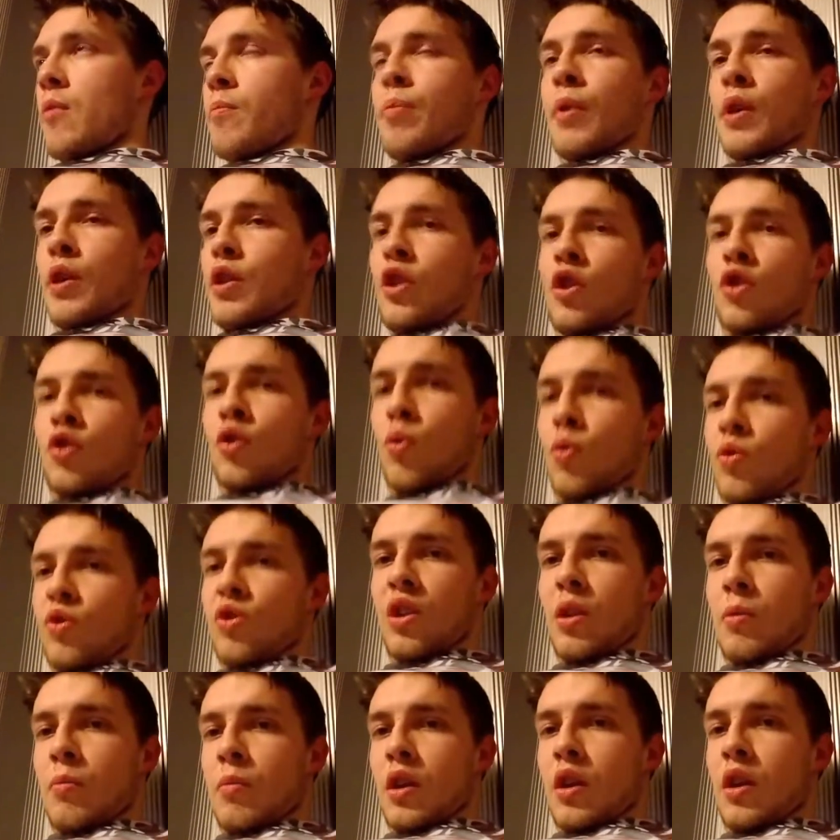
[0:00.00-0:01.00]
But you don't
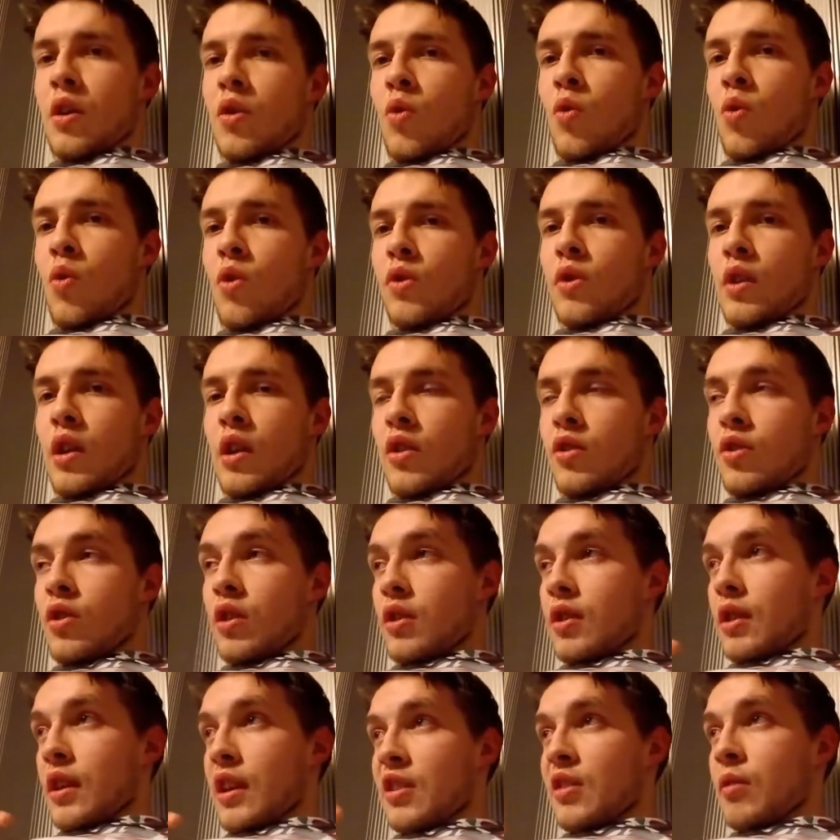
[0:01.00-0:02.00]
see me go in there
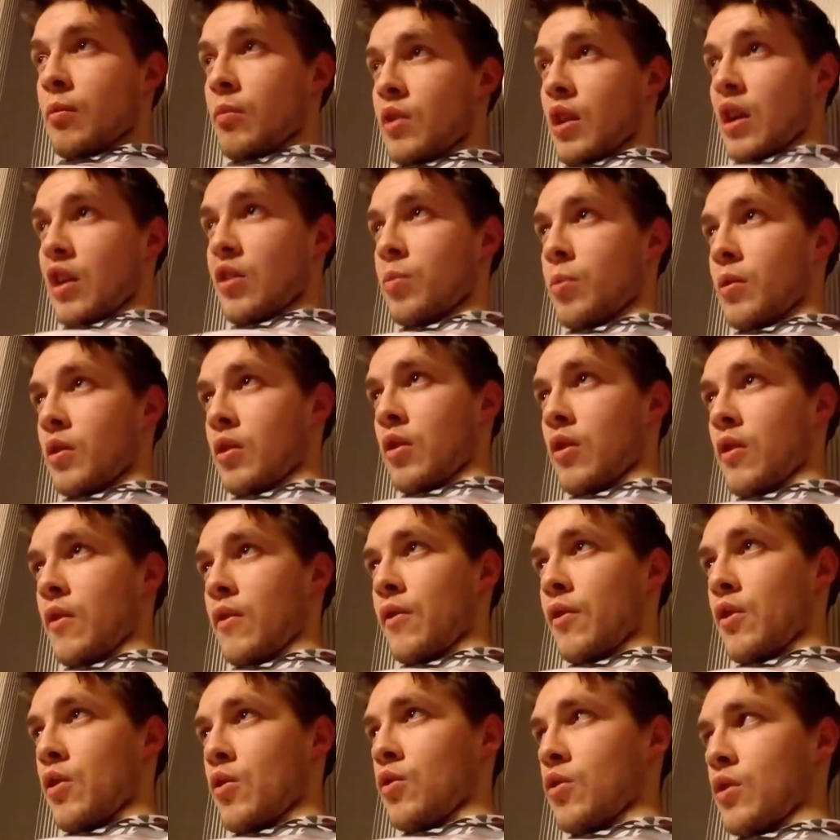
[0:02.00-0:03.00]
just to get some desperate little
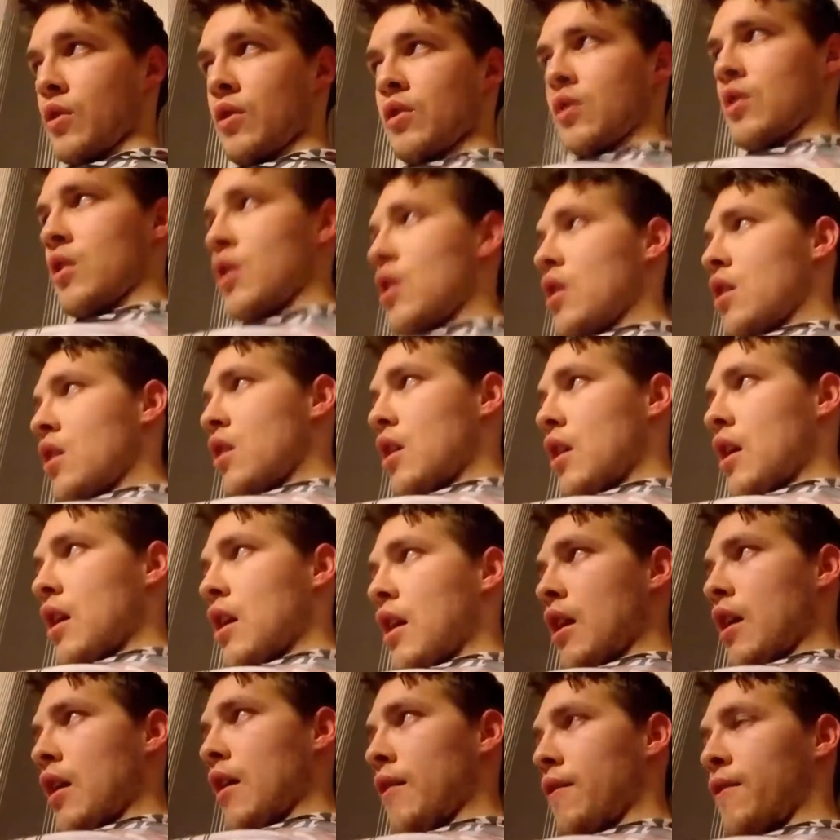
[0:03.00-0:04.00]
views
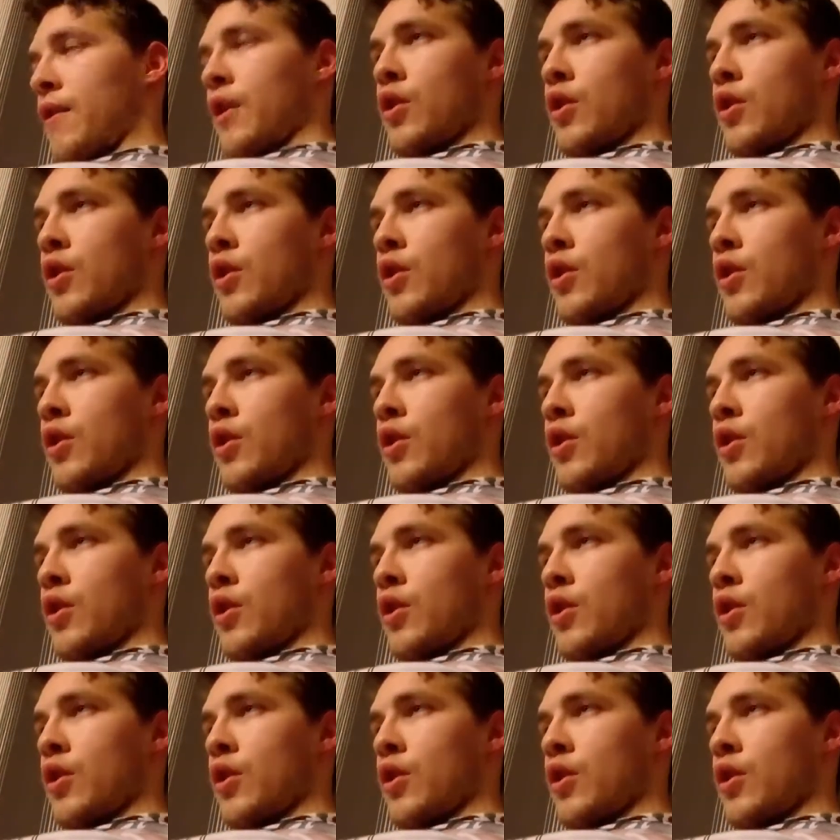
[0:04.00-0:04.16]
and